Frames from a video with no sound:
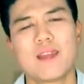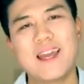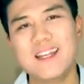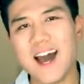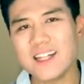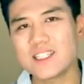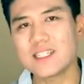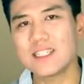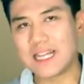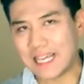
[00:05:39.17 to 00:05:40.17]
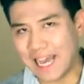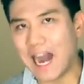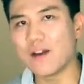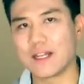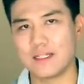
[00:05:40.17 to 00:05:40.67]
and not just an
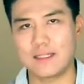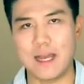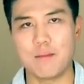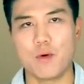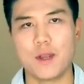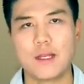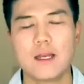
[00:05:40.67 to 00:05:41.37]
accounting standpoint,